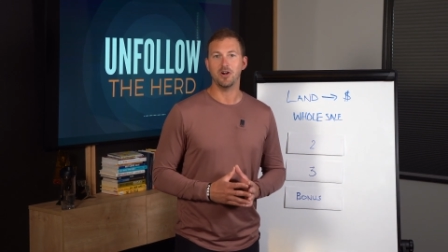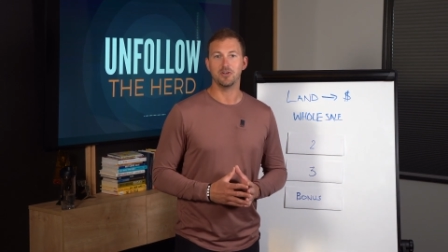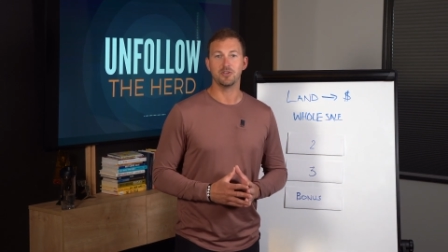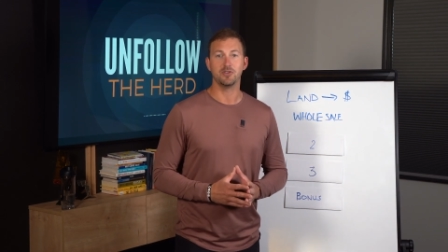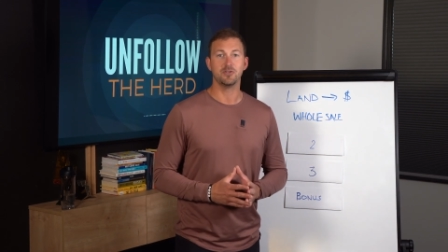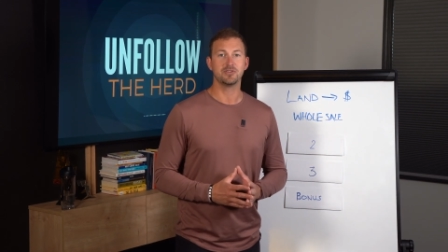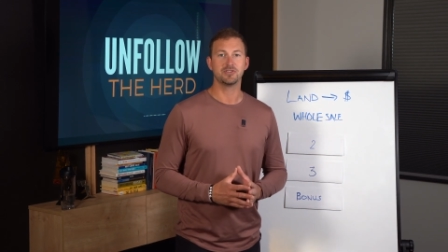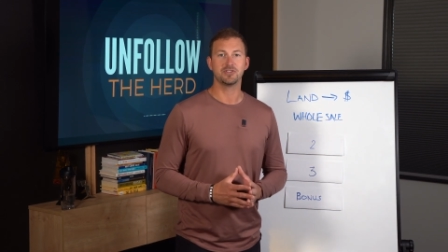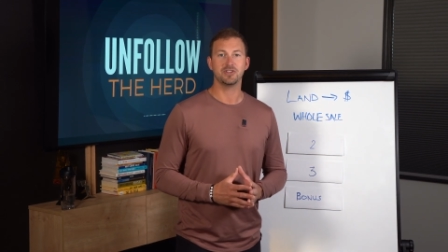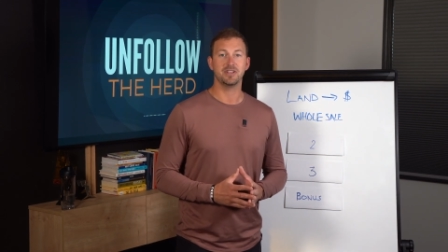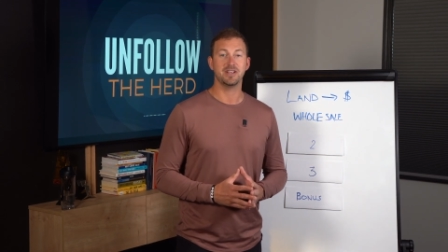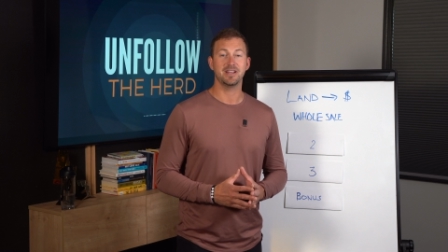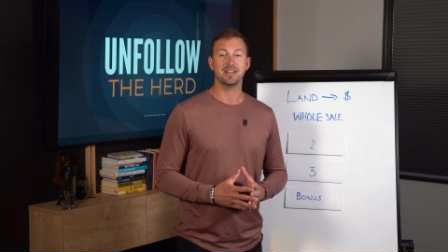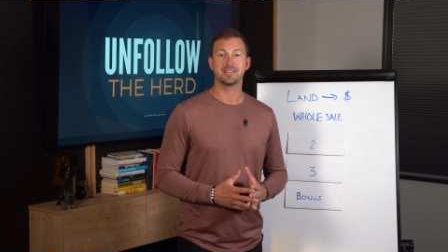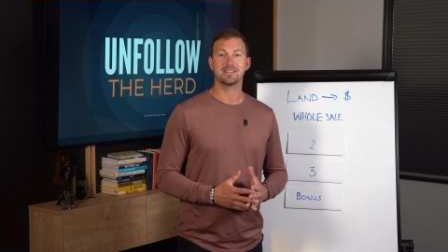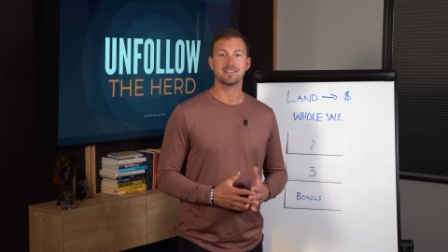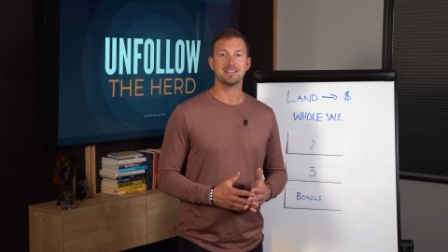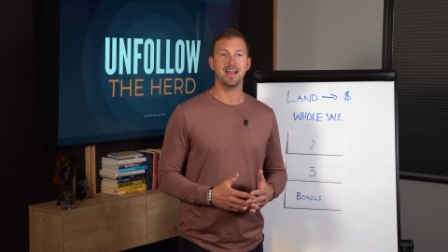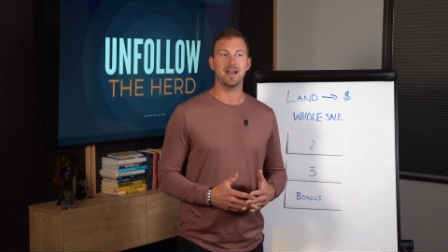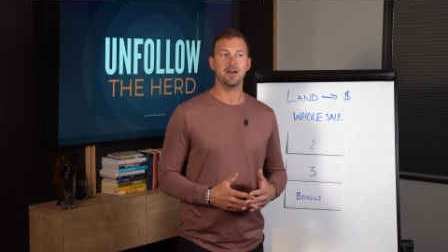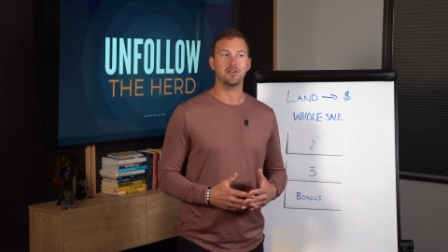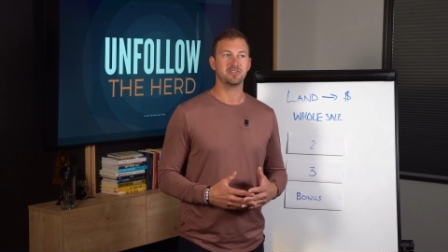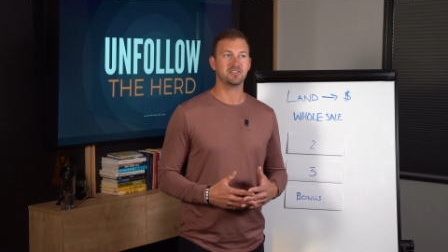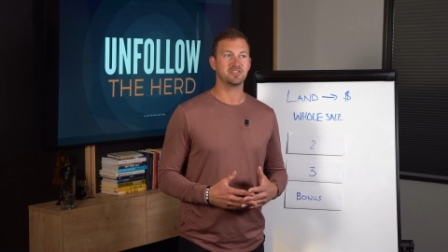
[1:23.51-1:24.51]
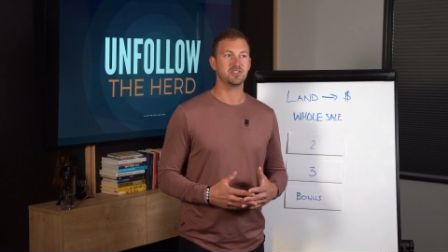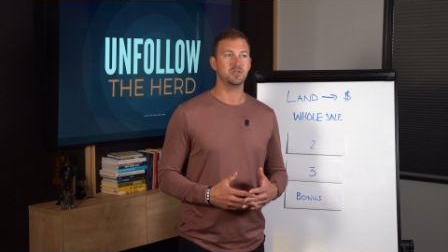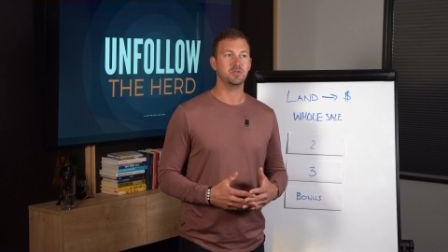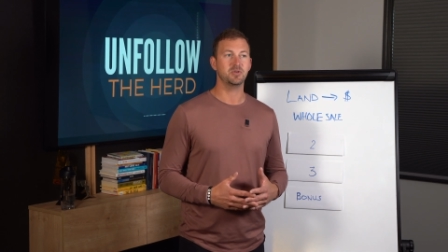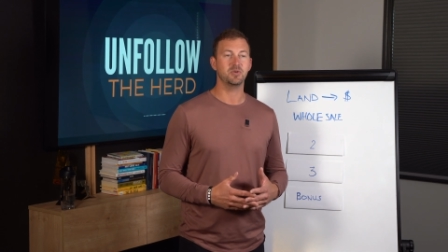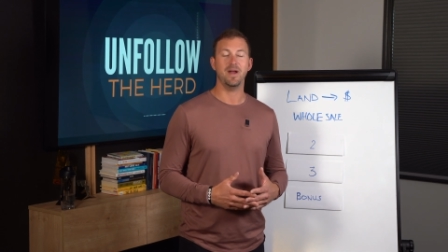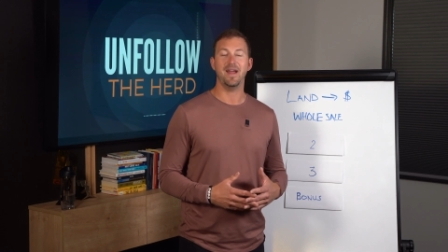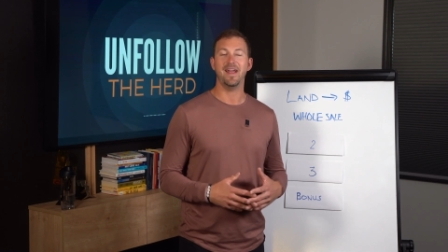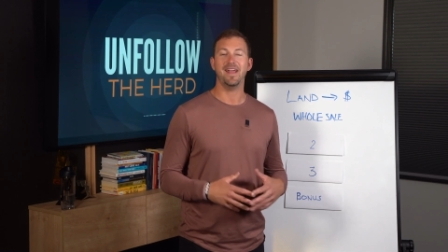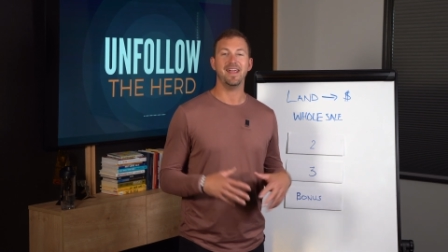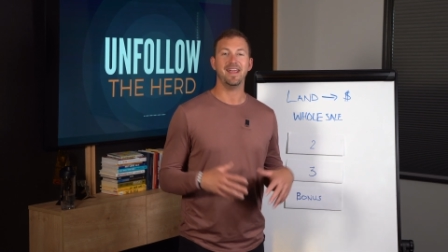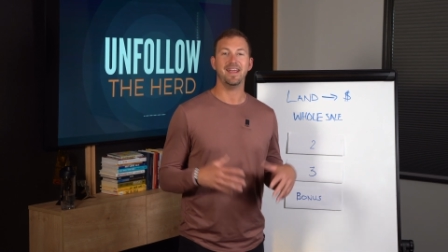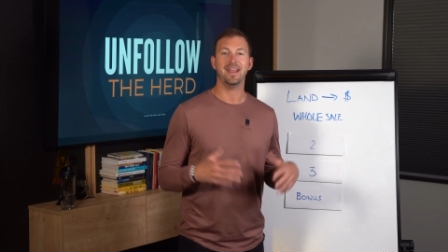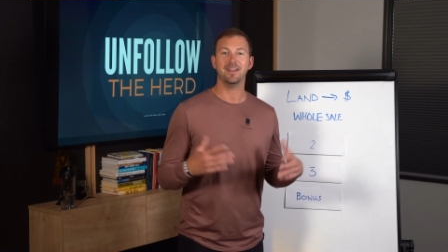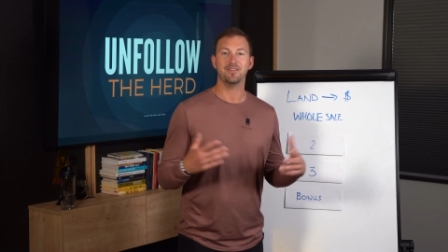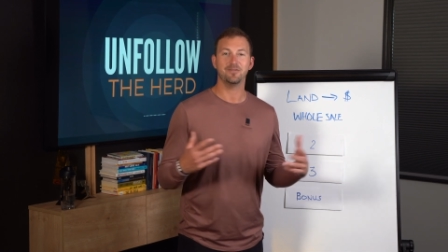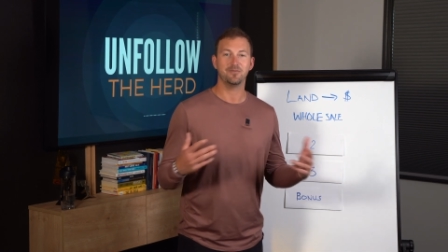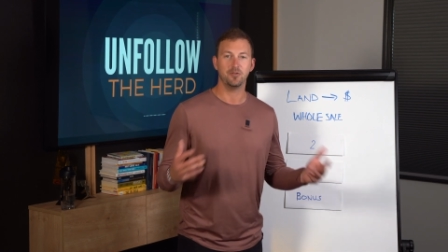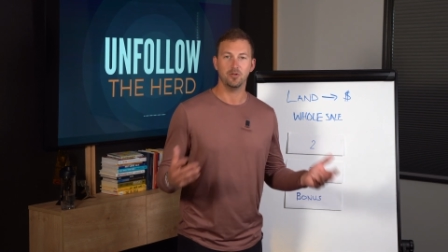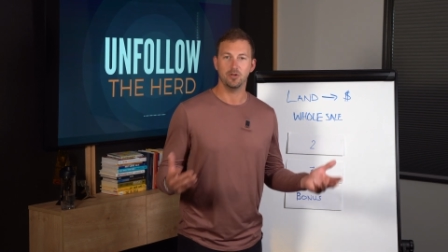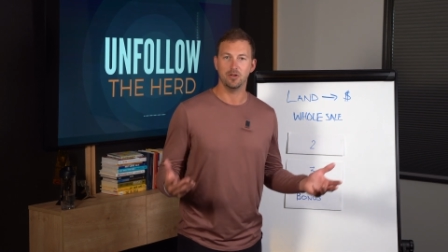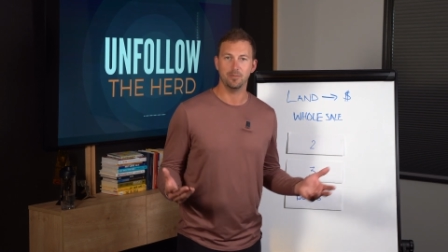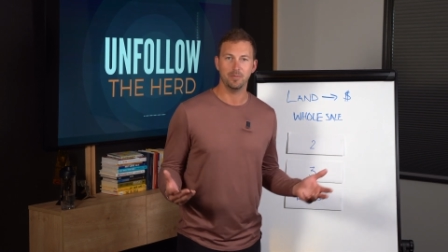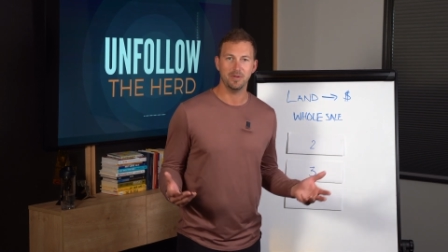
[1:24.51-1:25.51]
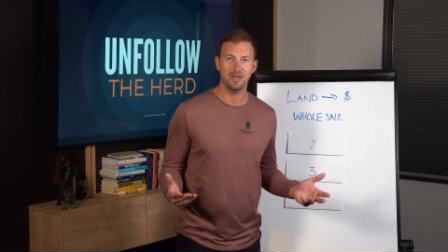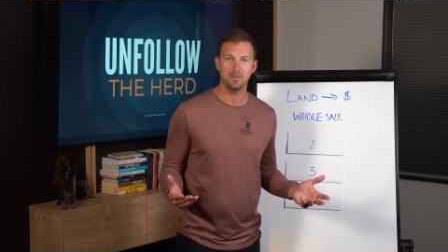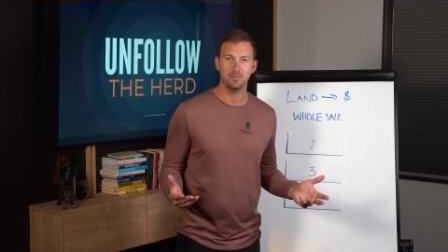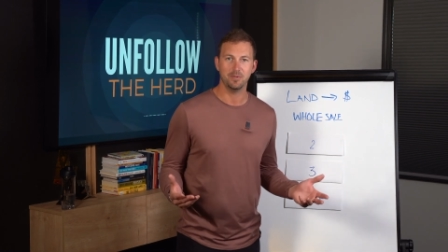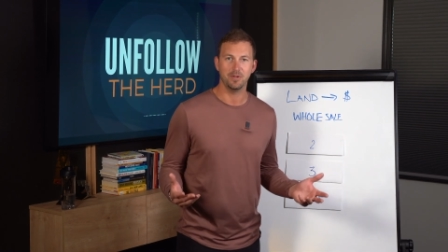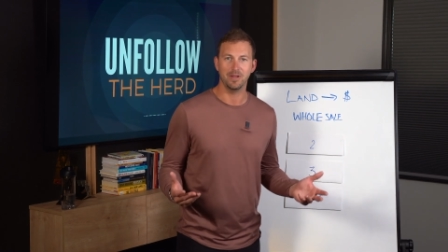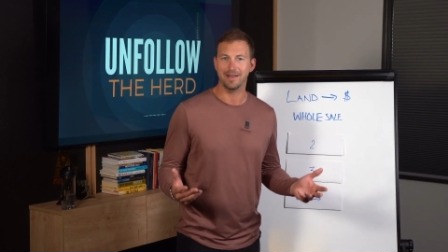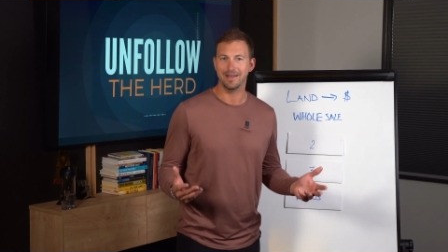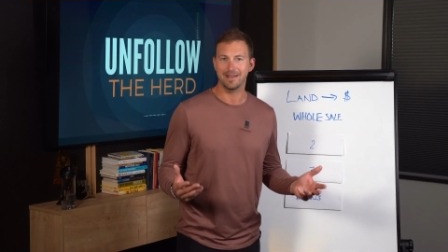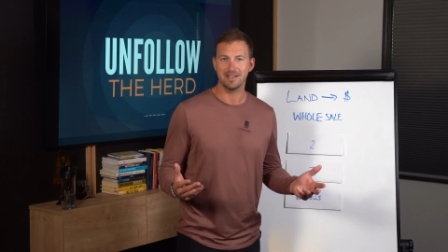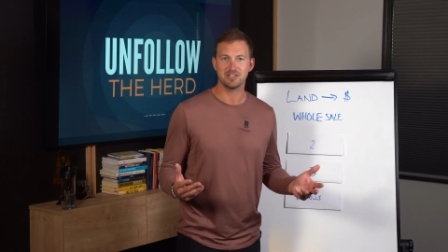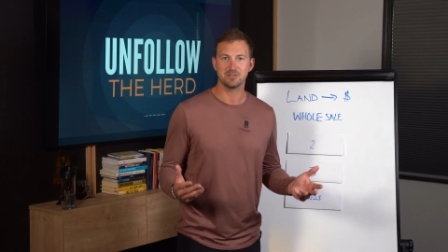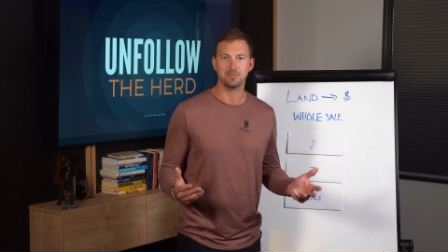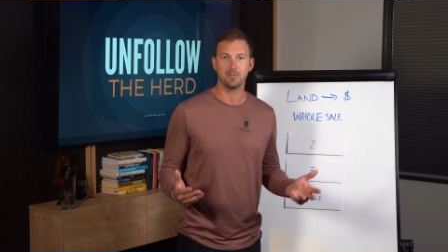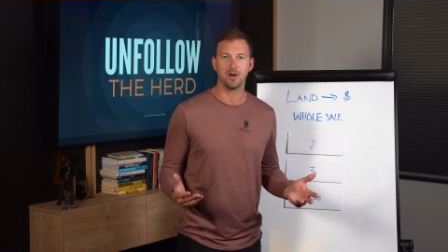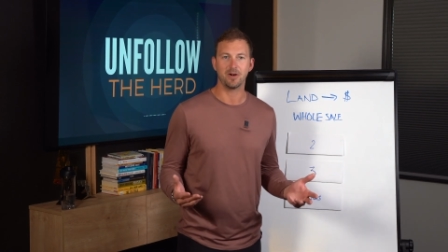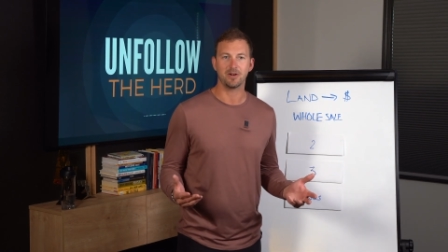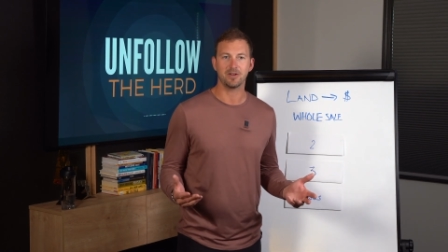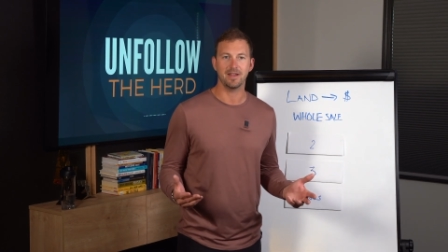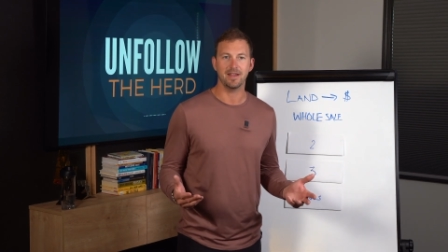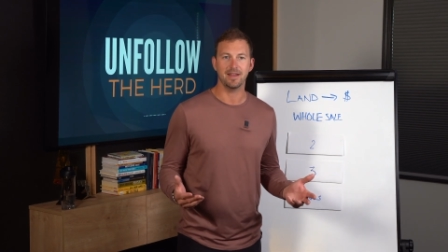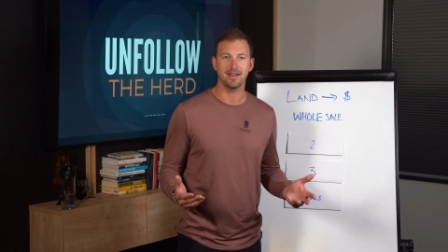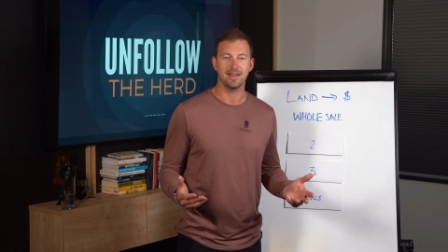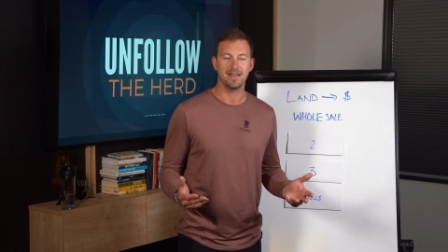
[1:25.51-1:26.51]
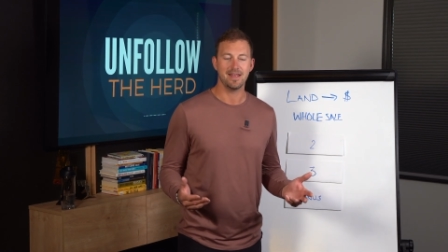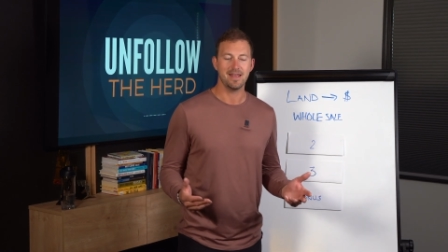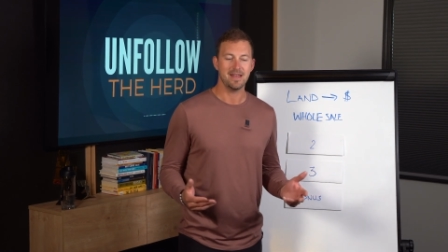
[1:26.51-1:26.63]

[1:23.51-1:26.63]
Usually it's down to a handful of people in each market.